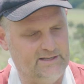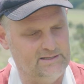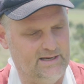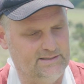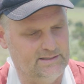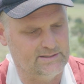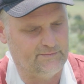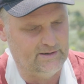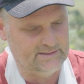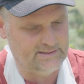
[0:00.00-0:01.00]
changes
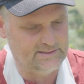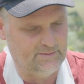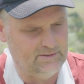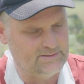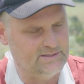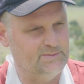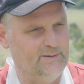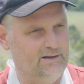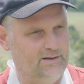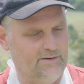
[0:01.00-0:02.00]
for us is we used to
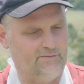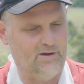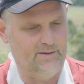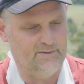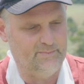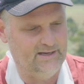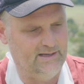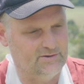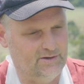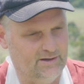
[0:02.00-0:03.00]
spend a lot of time and
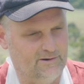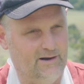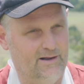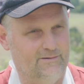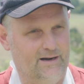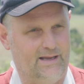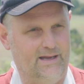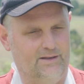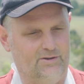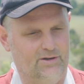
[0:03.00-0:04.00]
money trying to
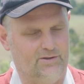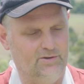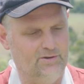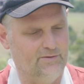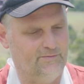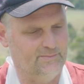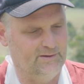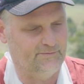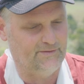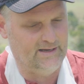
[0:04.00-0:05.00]
eradicate kikuyu from
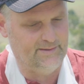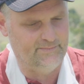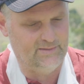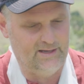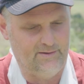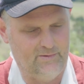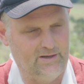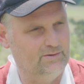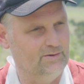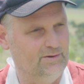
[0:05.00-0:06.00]
the farm, and
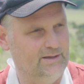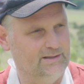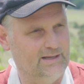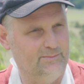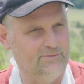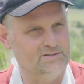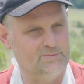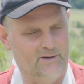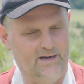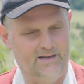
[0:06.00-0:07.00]
we'd do a double
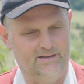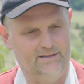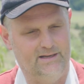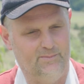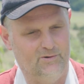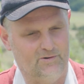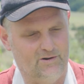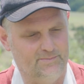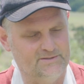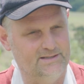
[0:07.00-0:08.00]
spray and double
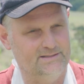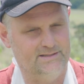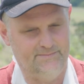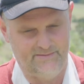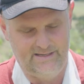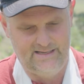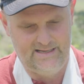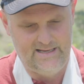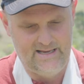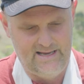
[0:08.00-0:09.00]
crop system.
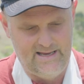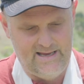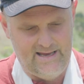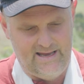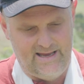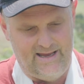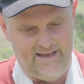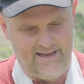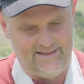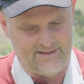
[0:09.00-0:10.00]

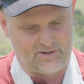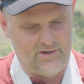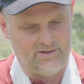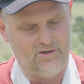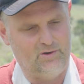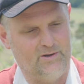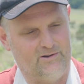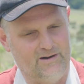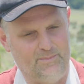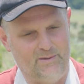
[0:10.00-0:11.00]
And the kikuyu would
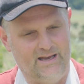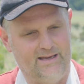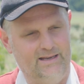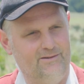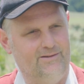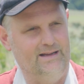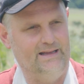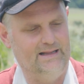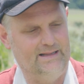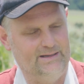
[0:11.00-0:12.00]
creep back
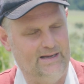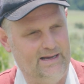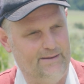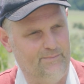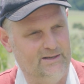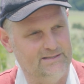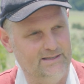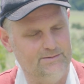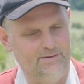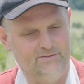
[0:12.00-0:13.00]
anyway. But
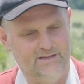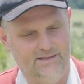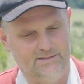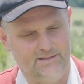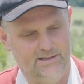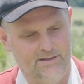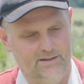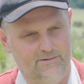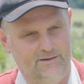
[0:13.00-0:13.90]
since we've changed to the